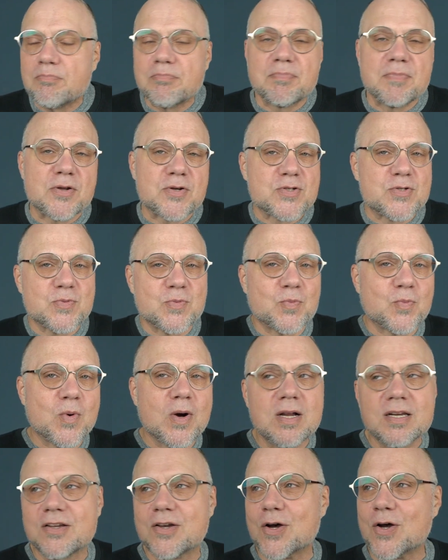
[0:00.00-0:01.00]
There's
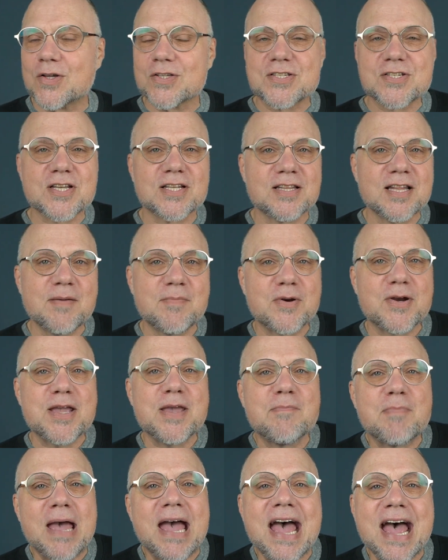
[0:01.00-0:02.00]
one called "Celebrity
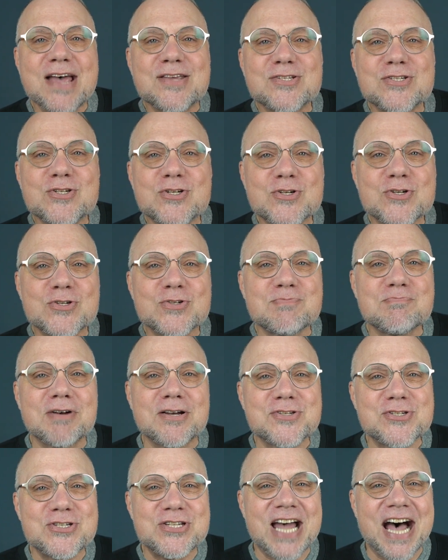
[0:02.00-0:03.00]
Pastors
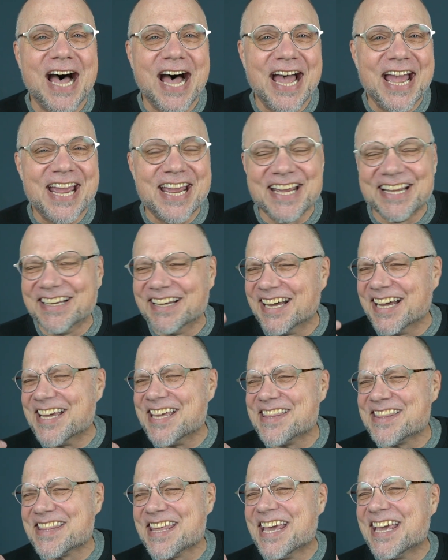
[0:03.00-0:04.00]
Must Die," I
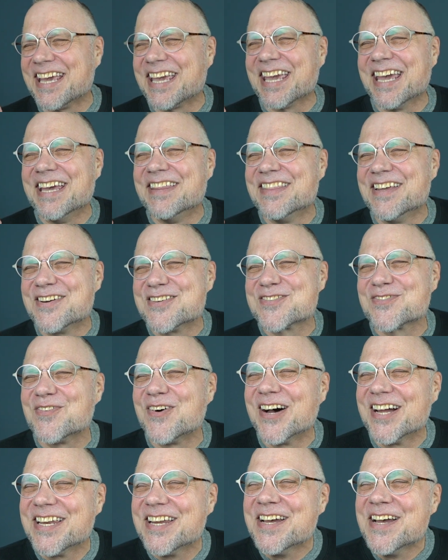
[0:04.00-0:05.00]
think, and there's
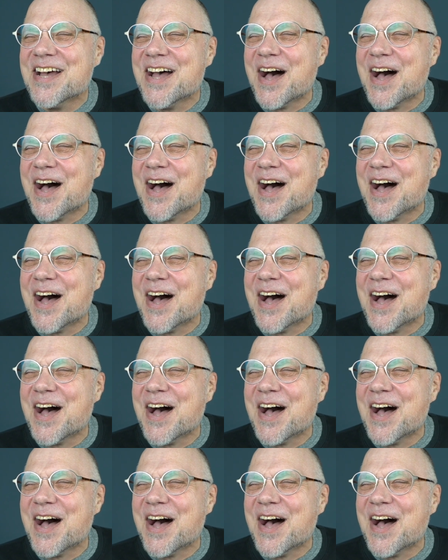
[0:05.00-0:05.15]
one